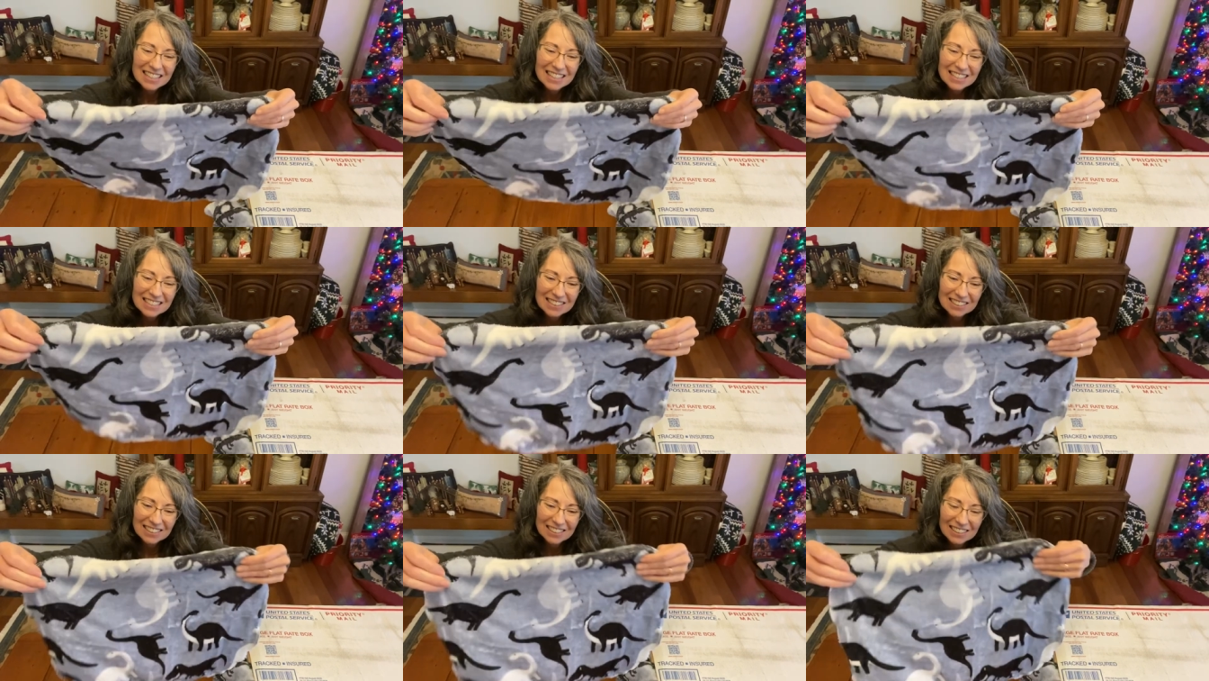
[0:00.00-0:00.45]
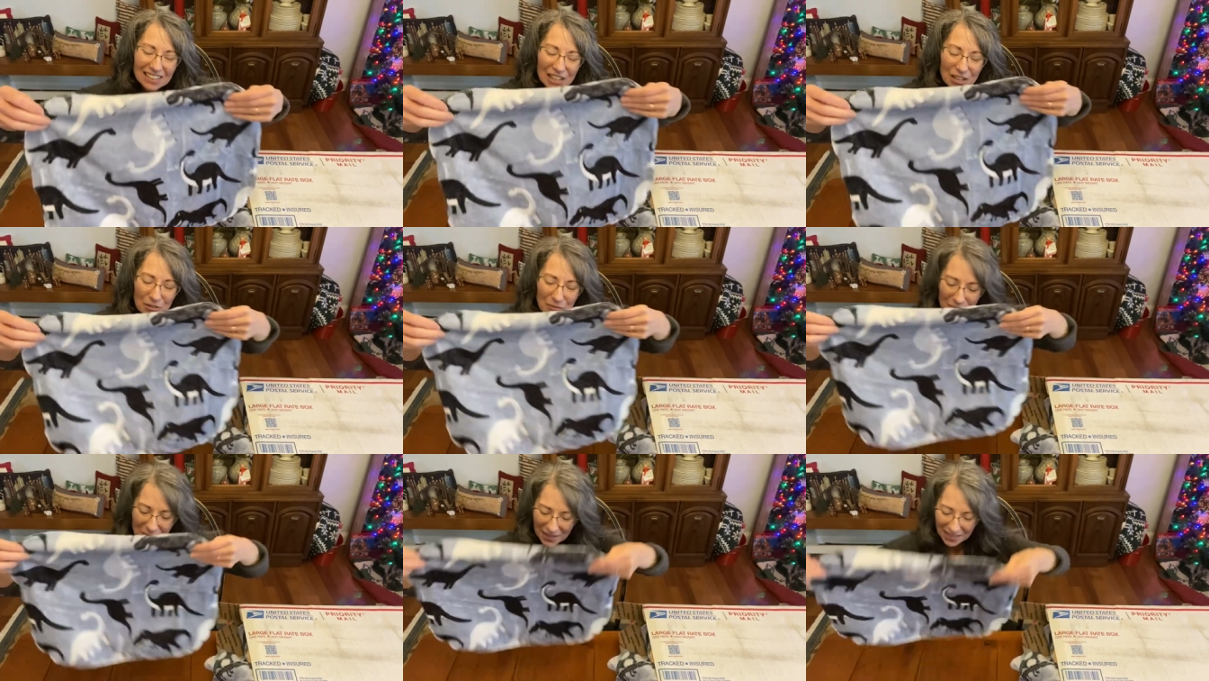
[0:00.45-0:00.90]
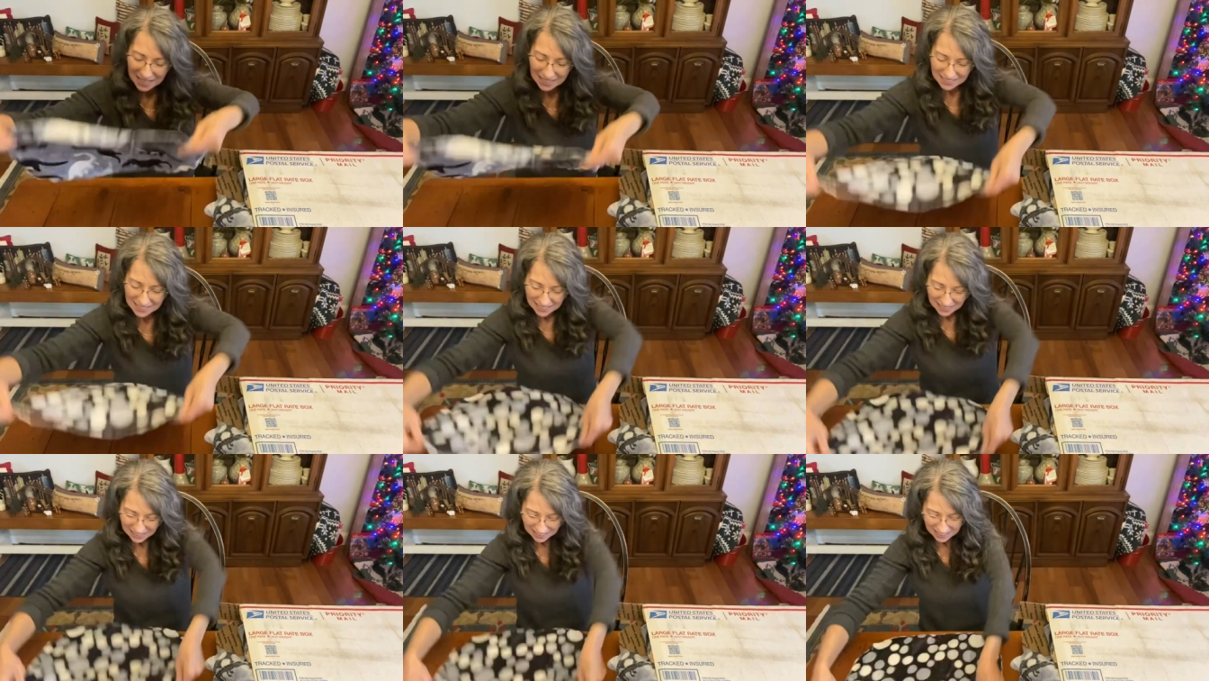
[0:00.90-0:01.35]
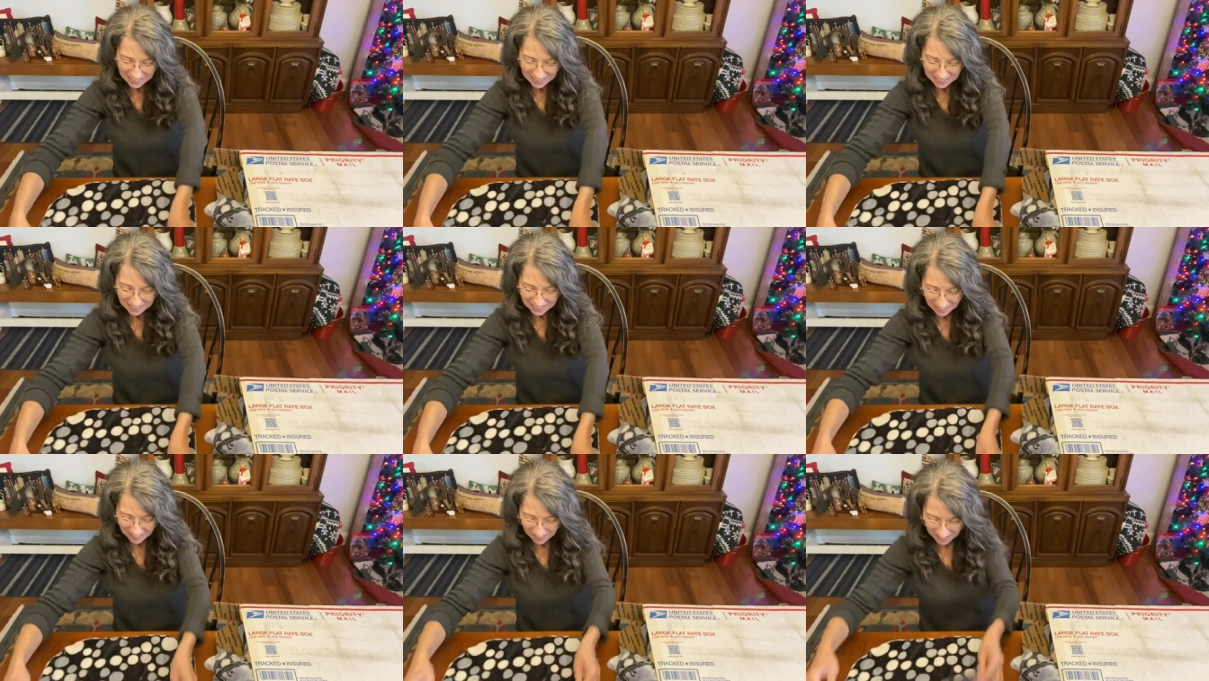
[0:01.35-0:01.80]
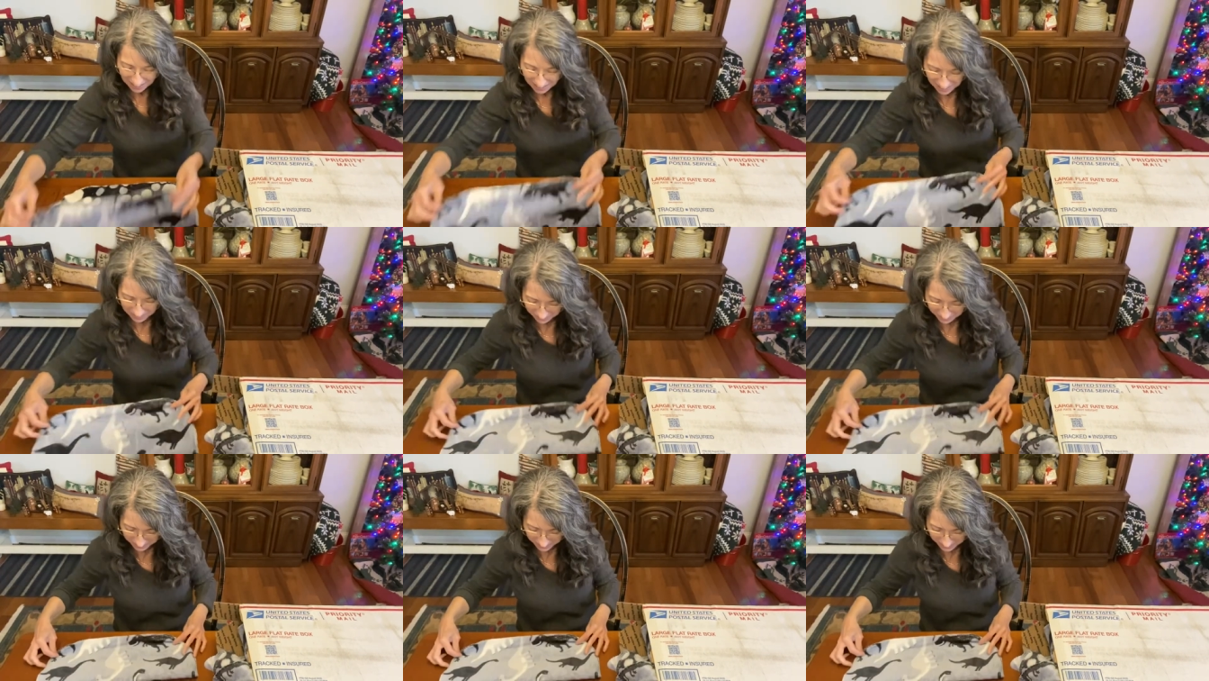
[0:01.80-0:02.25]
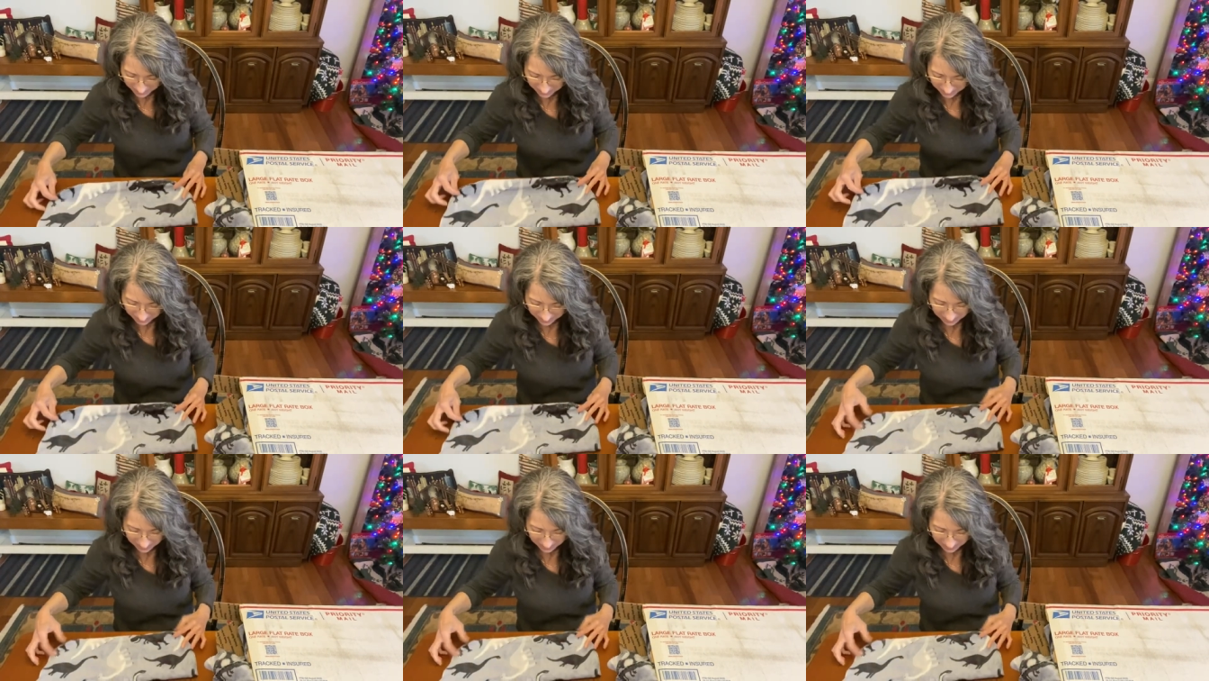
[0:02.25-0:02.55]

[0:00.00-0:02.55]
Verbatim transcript: These are amazingly soft.